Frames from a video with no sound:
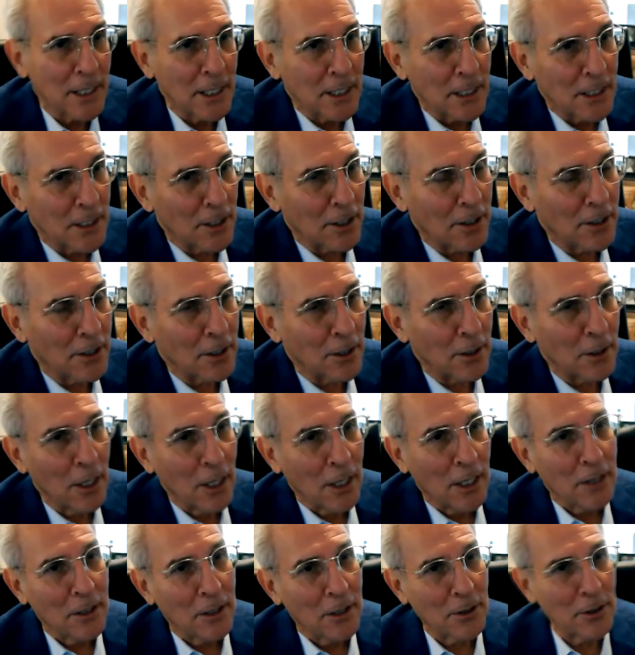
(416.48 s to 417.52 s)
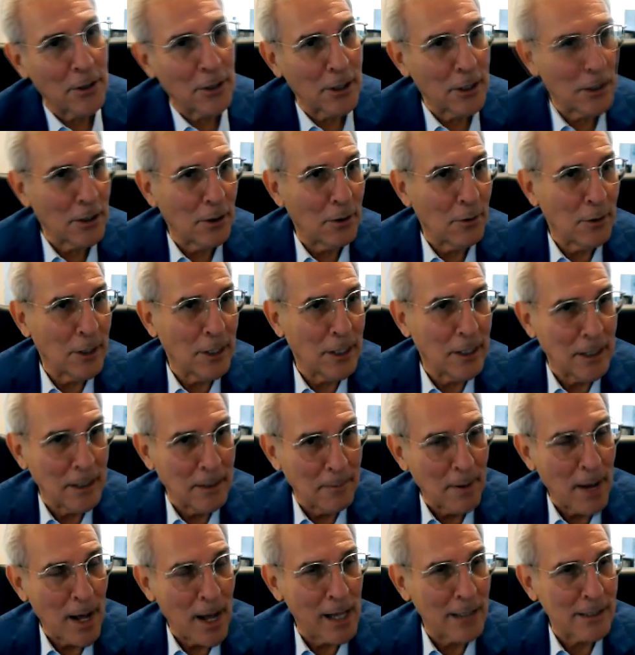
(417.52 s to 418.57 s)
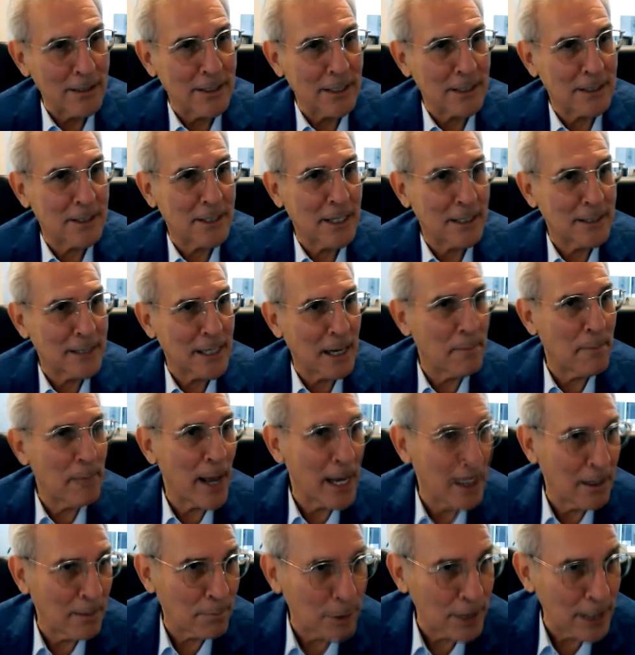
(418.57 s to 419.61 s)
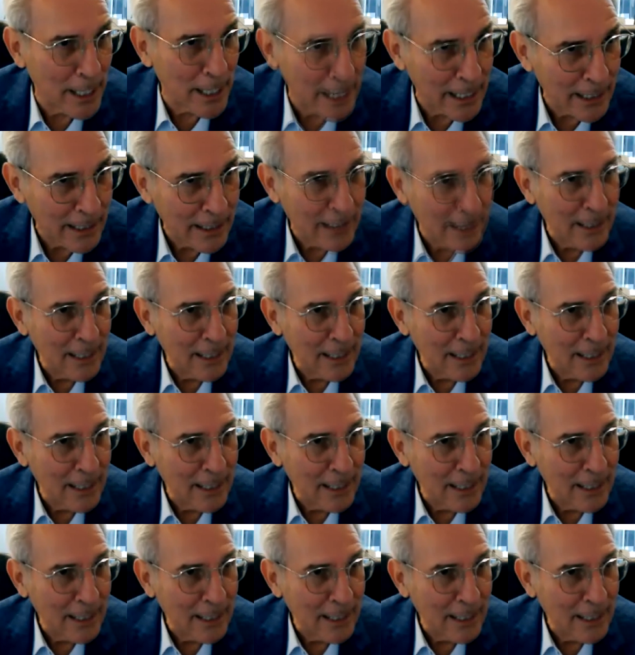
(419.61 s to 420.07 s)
In politics, they say pay to play.